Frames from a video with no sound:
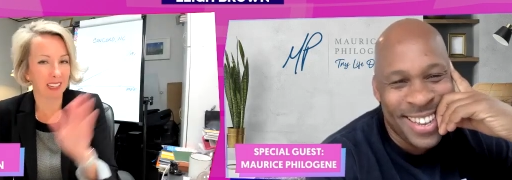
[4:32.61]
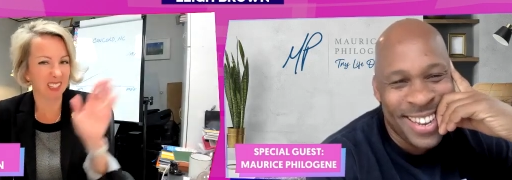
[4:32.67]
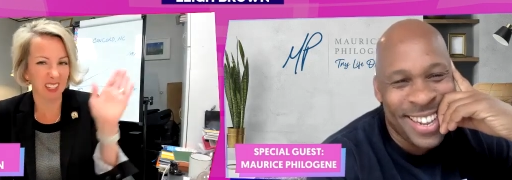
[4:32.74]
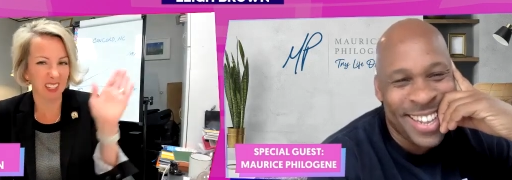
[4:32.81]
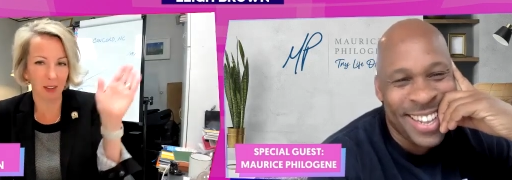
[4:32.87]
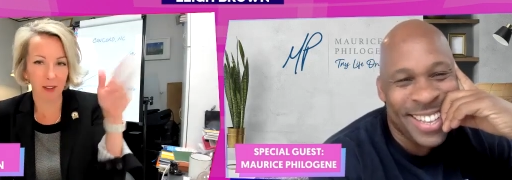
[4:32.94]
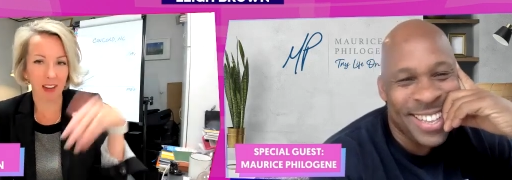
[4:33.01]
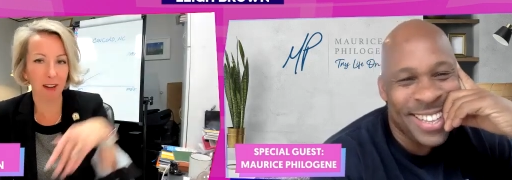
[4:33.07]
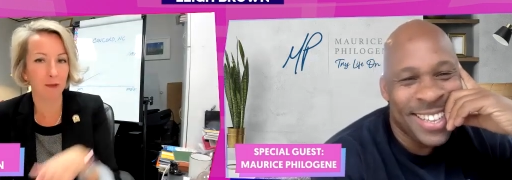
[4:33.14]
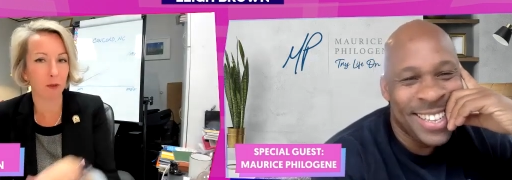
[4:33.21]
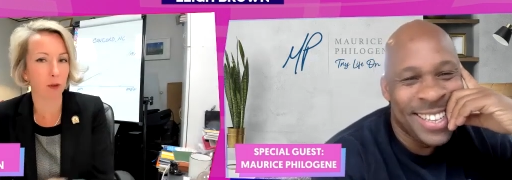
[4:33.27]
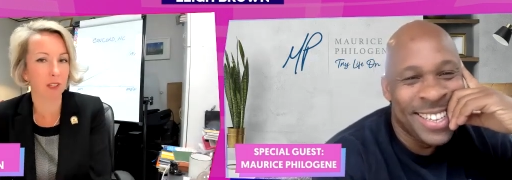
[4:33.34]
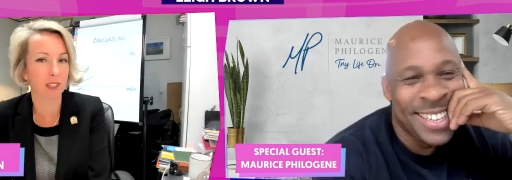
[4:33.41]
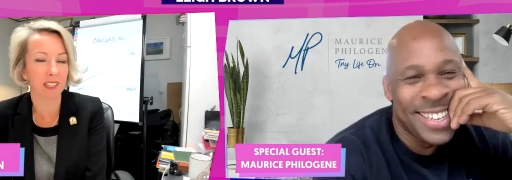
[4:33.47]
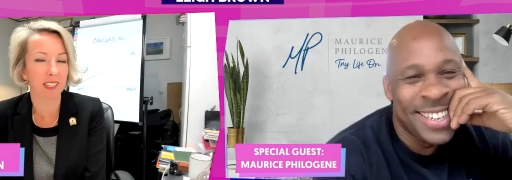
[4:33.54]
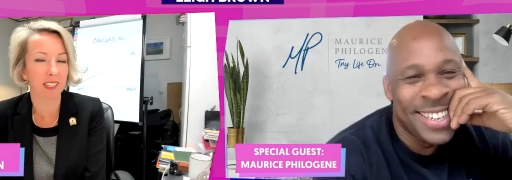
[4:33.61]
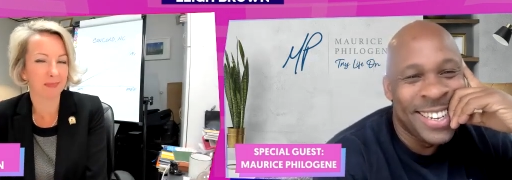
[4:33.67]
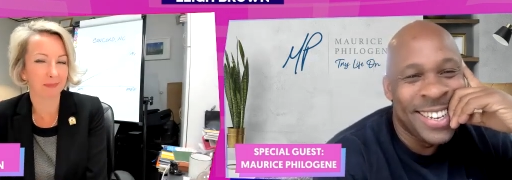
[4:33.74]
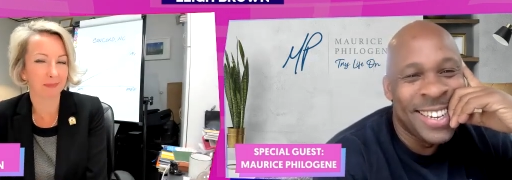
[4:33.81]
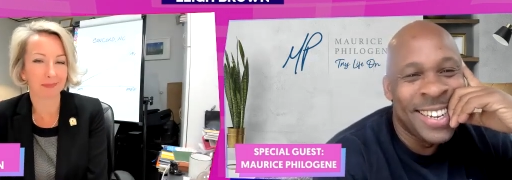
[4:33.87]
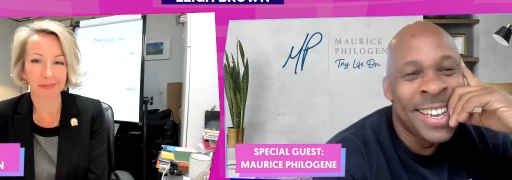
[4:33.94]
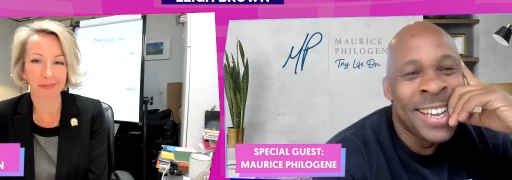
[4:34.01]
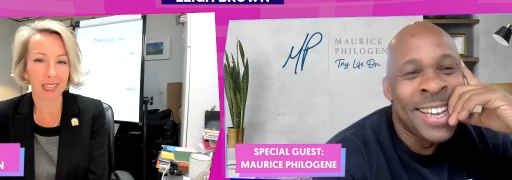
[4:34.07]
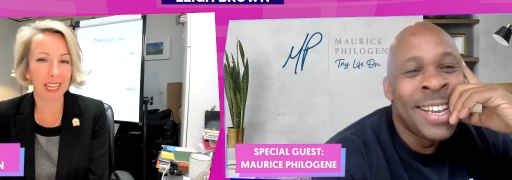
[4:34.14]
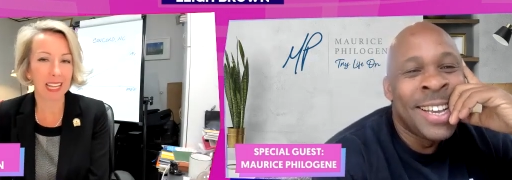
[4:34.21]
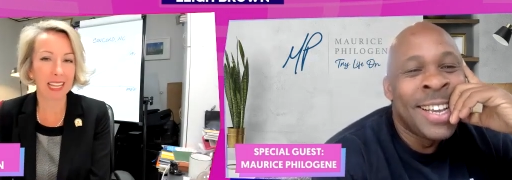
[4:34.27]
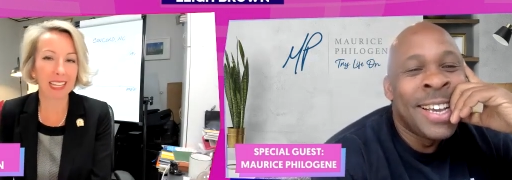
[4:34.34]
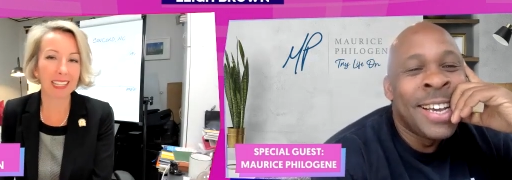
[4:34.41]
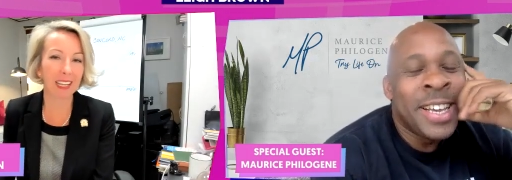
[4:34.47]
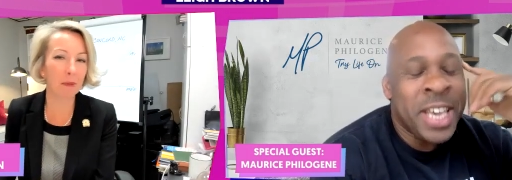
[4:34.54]
Speaker 1: So Air Force is,
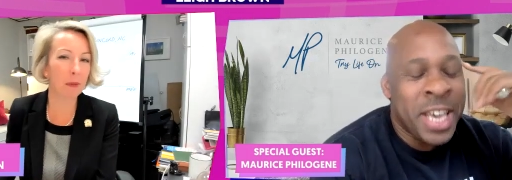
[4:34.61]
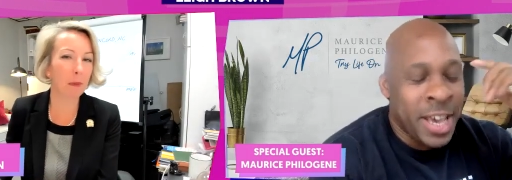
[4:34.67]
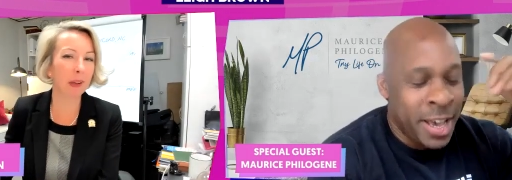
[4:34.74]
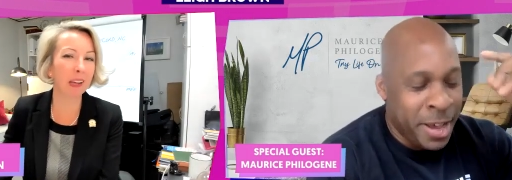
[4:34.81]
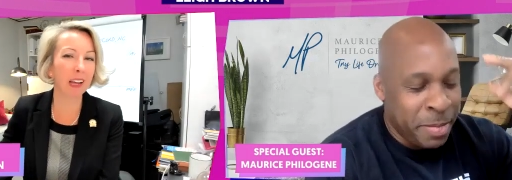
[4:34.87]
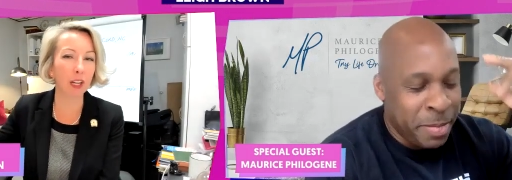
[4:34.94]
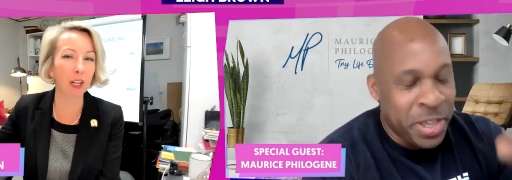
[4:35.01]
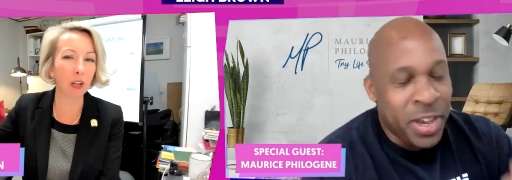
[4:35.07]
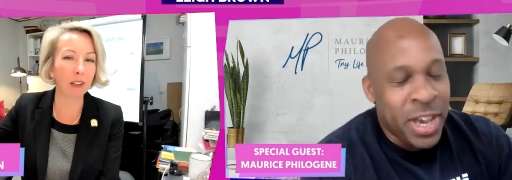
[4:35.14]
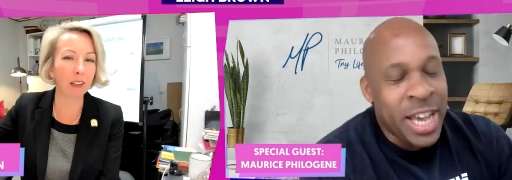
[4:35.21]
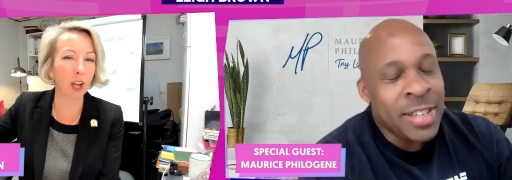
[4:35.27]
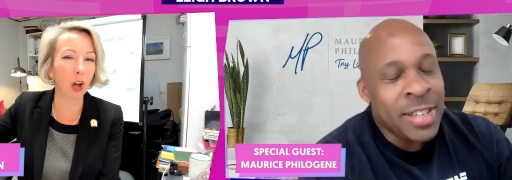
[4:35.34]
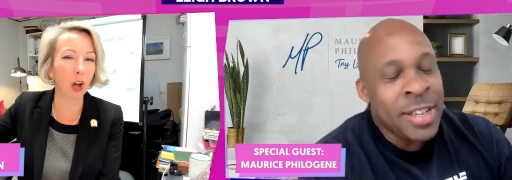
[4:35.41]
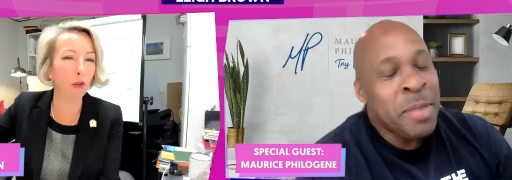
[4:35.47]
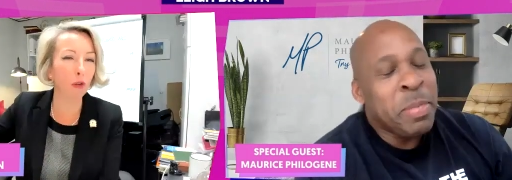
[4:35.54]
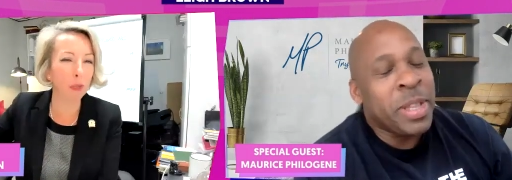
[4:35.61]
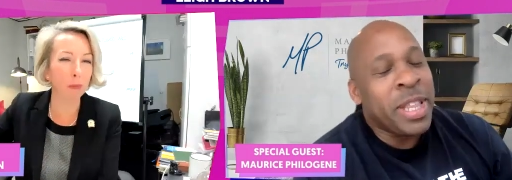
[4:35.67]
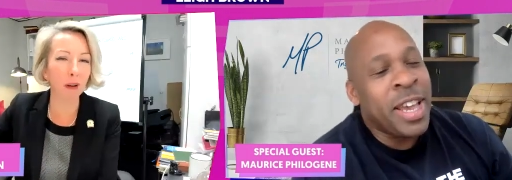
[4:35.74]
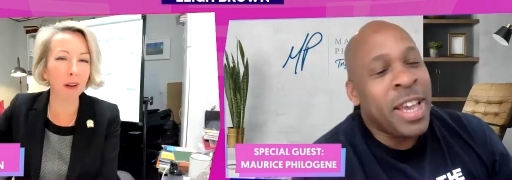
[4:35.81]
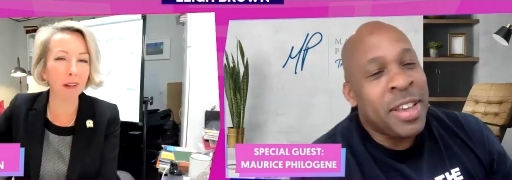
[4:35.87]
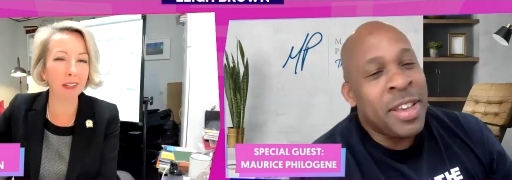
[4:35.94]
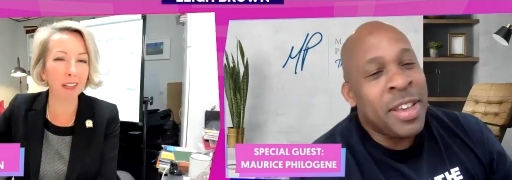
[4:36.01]
you
Speaker 2: mean, we got Goldsboro.